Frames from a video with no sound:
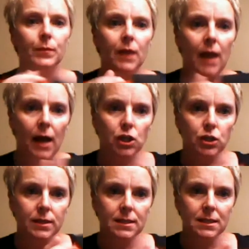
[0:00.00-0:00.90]
it
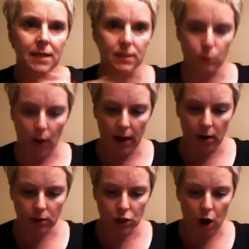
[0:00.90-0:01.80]
actually sits right
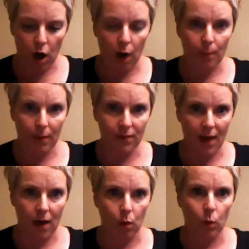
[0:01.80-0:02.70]
on top of
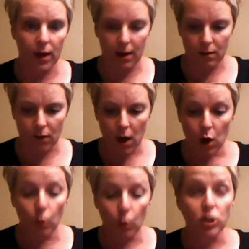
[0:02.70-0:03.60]
that weave,
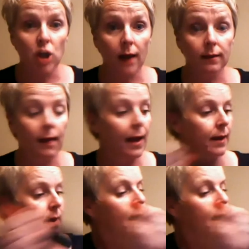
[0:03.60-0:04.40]
which I like.